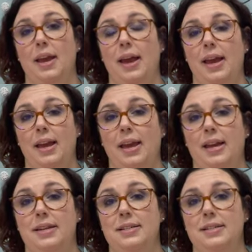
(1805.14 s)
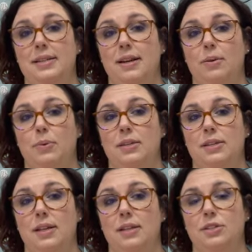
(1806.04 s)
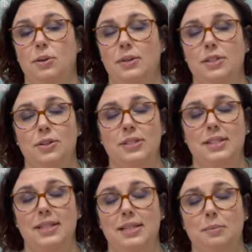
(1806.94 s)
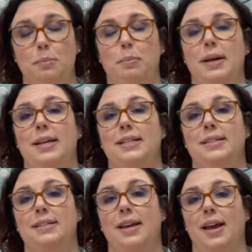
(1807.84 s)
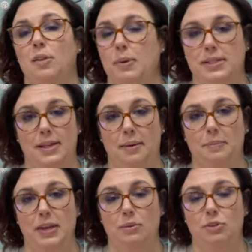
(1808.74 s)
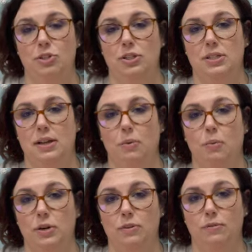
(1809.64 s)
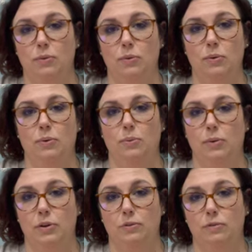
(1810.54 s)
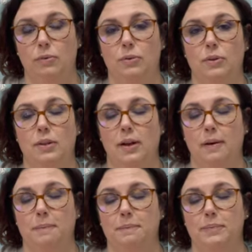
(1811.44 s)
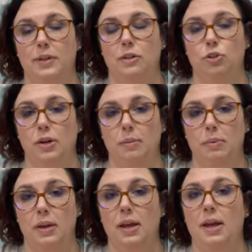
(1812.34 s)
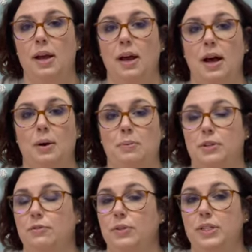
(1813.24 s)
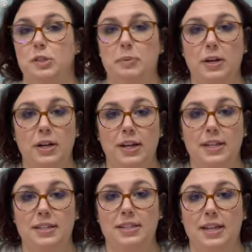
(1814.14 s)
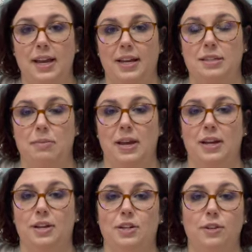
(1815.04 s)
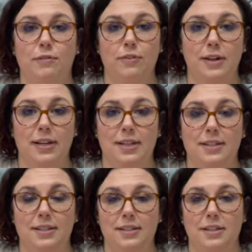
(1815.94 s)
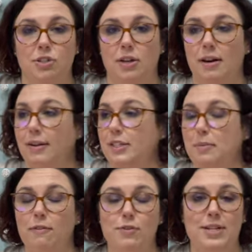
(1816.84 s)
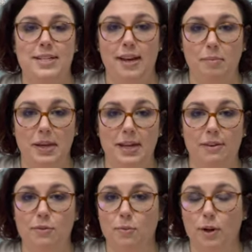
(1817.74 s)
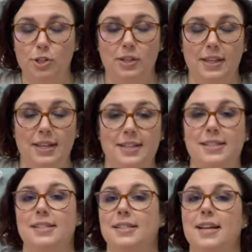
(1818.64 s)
and was so exhausted, but had the best time. It was just a wonderful, wonderful trip, a wonderful experience. I got to make new friends. Shout out to my friend Debbie, if you're watching this.